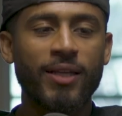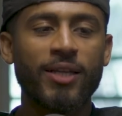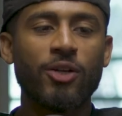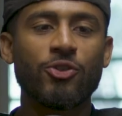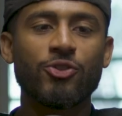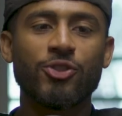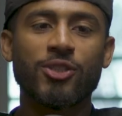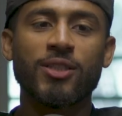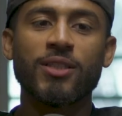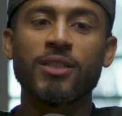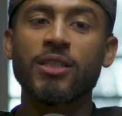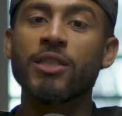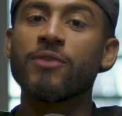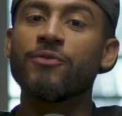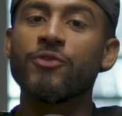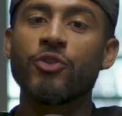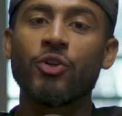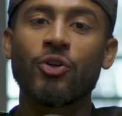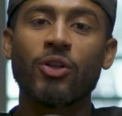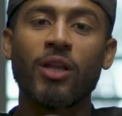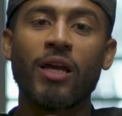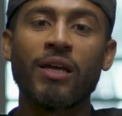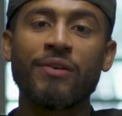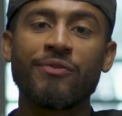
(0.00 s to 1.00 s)
else can live your
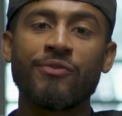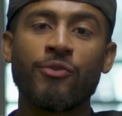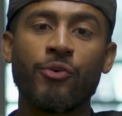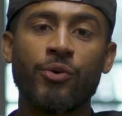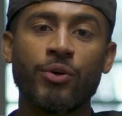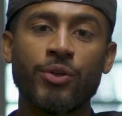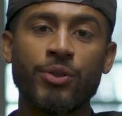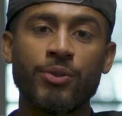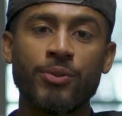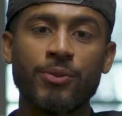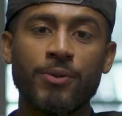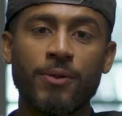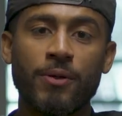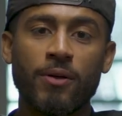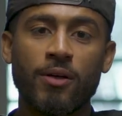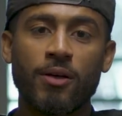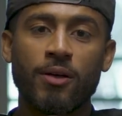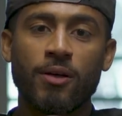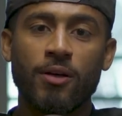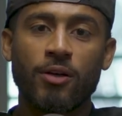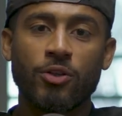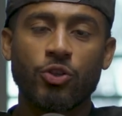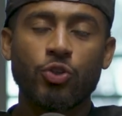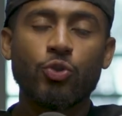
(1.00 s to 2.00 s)
life for you.
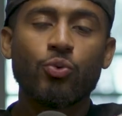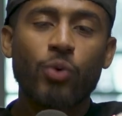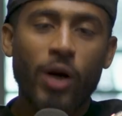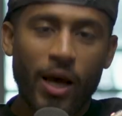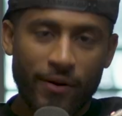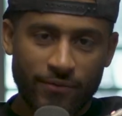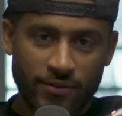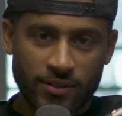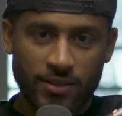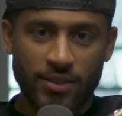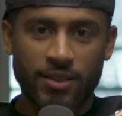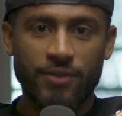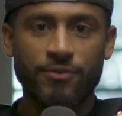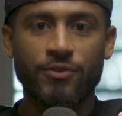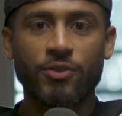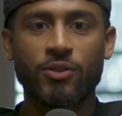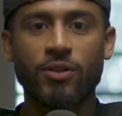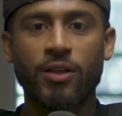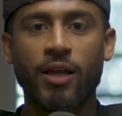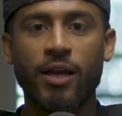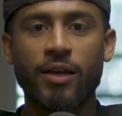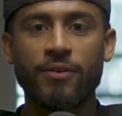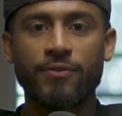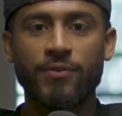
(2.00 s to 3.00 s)
You have to live your
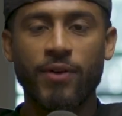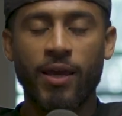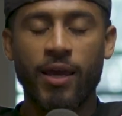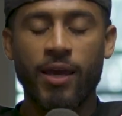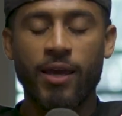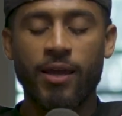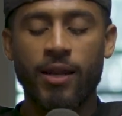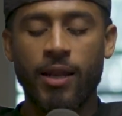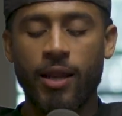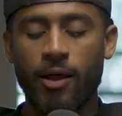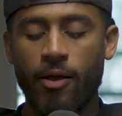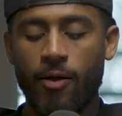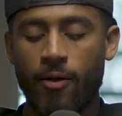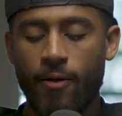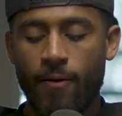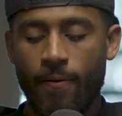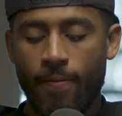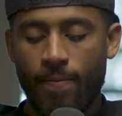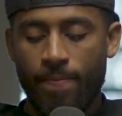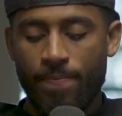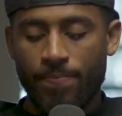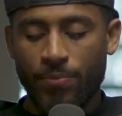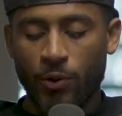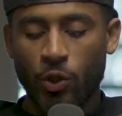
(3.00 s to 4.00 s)
life. And
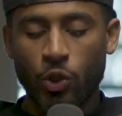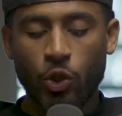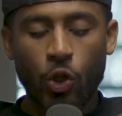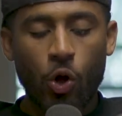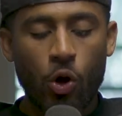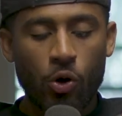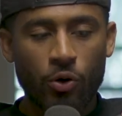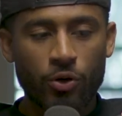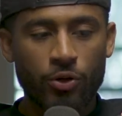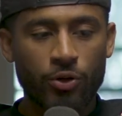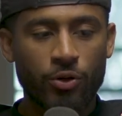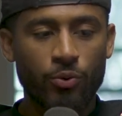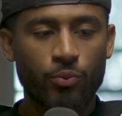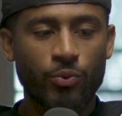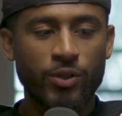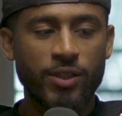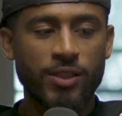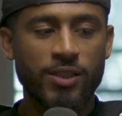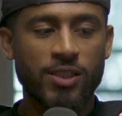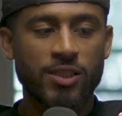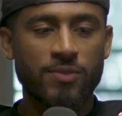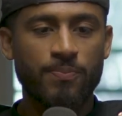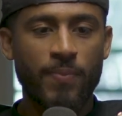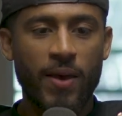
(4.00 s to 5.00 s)
the longer we
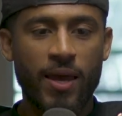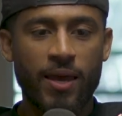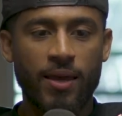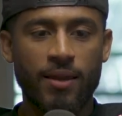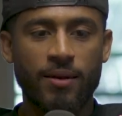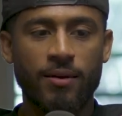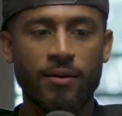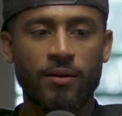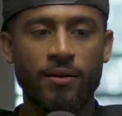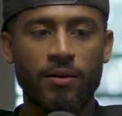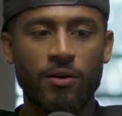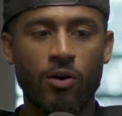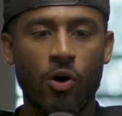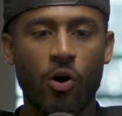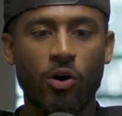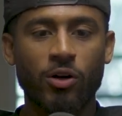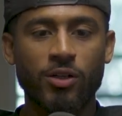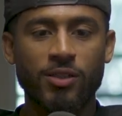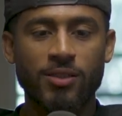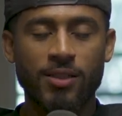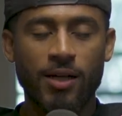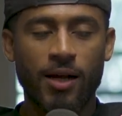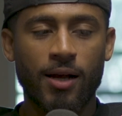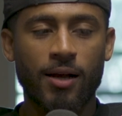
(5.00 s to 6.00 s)
spend our
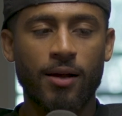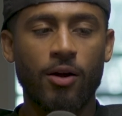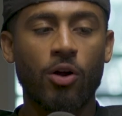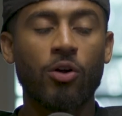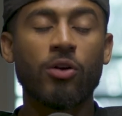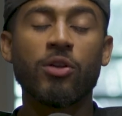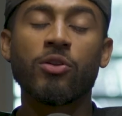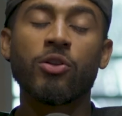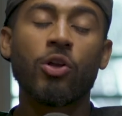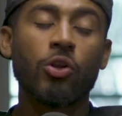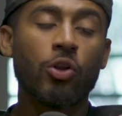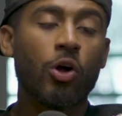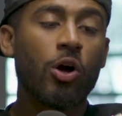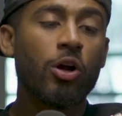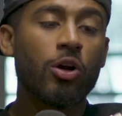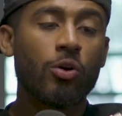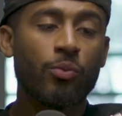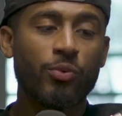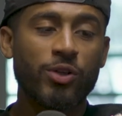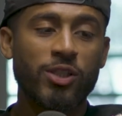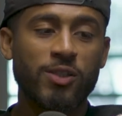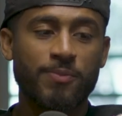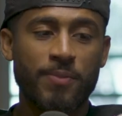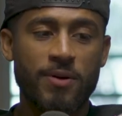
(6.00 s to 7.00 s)

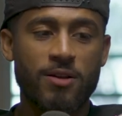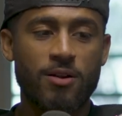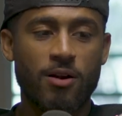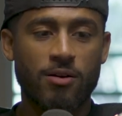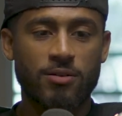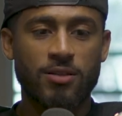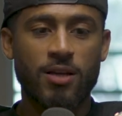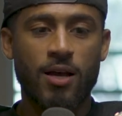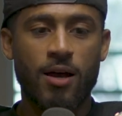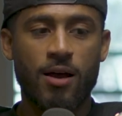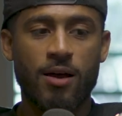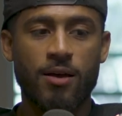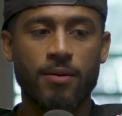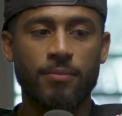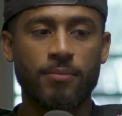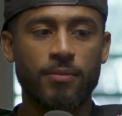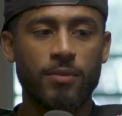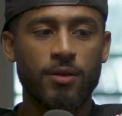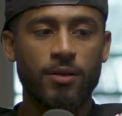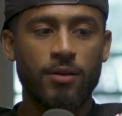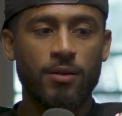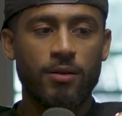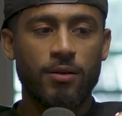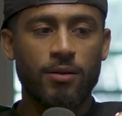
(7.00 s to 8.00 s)
time
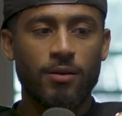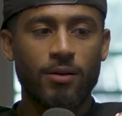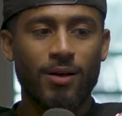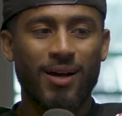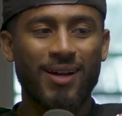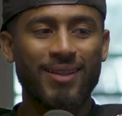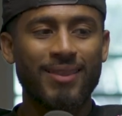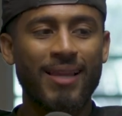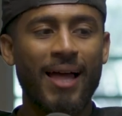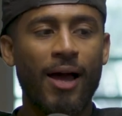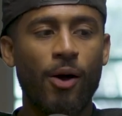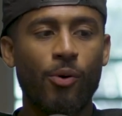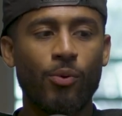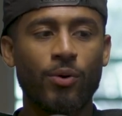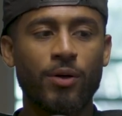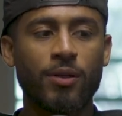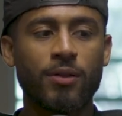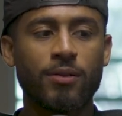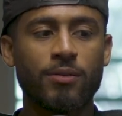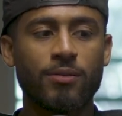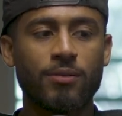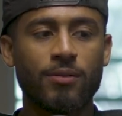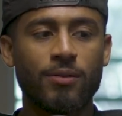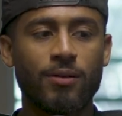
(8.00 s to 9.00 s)

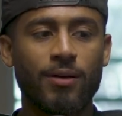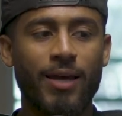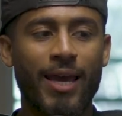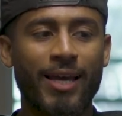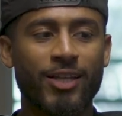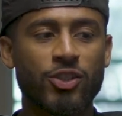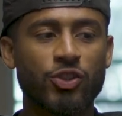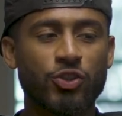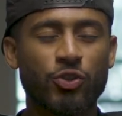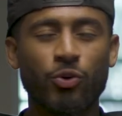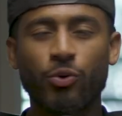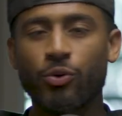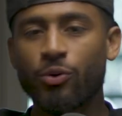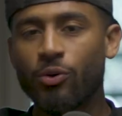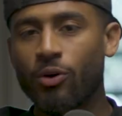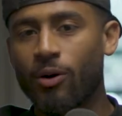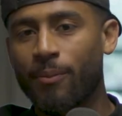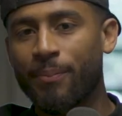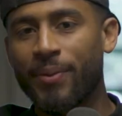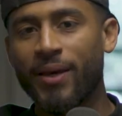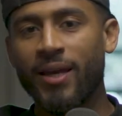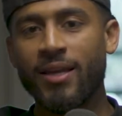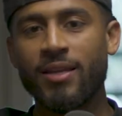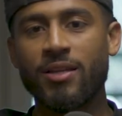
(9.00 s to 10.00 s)
allowing external
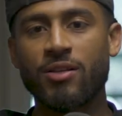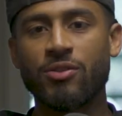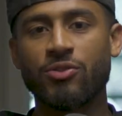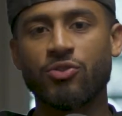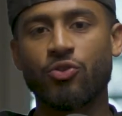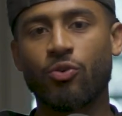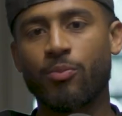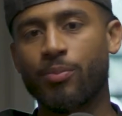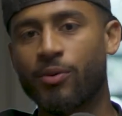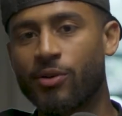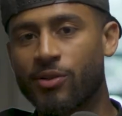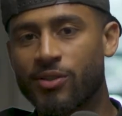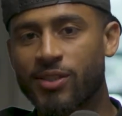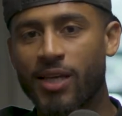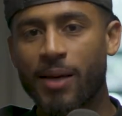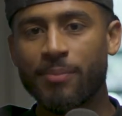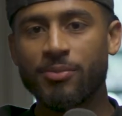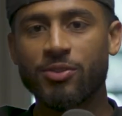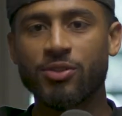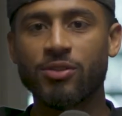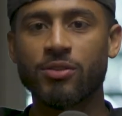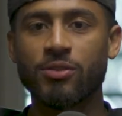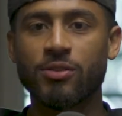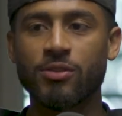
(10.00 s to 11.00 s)
opinions or
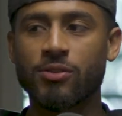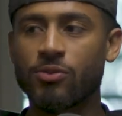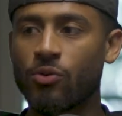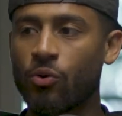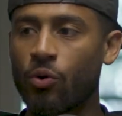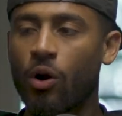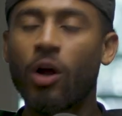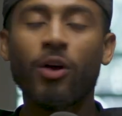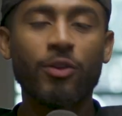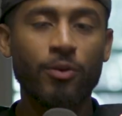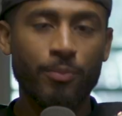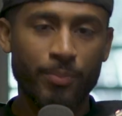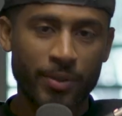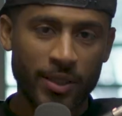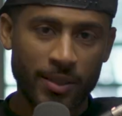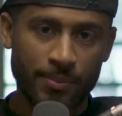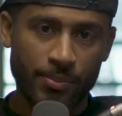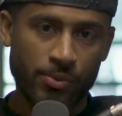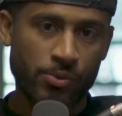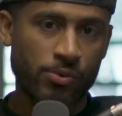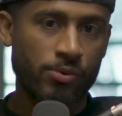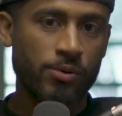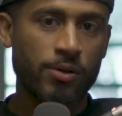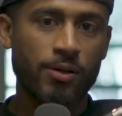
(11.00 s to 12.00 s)
perceptions or other
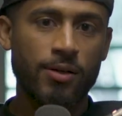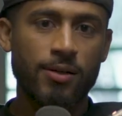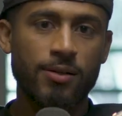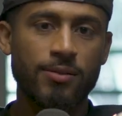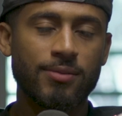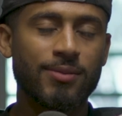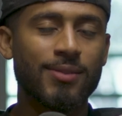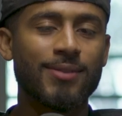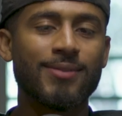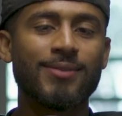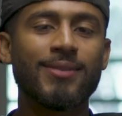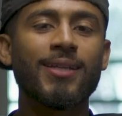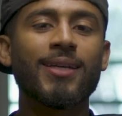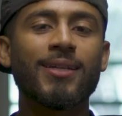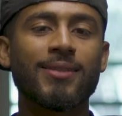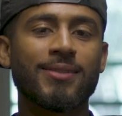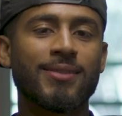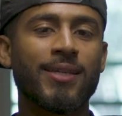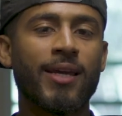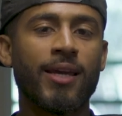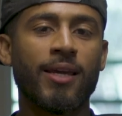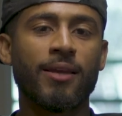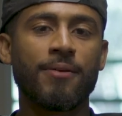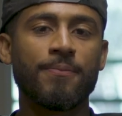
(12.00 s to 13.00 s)
people to
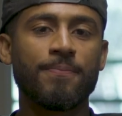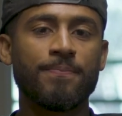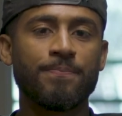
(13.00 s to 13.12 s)
dictate